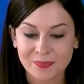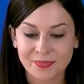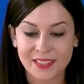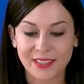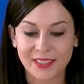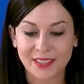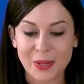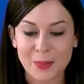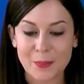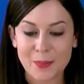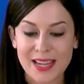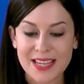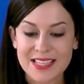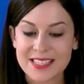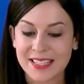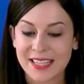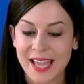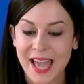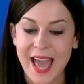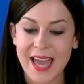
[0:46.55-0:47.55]
There are
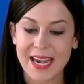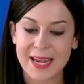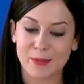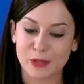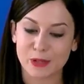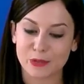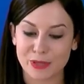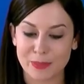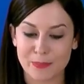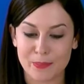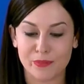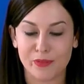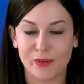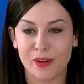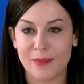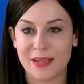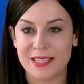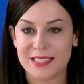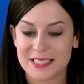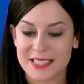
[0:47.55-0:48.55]
amazing animal free
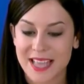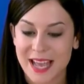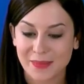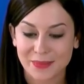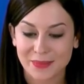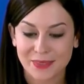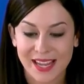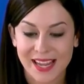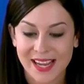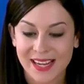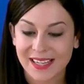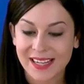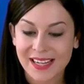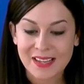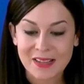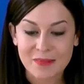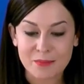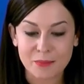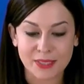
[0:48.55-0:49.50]
performances out there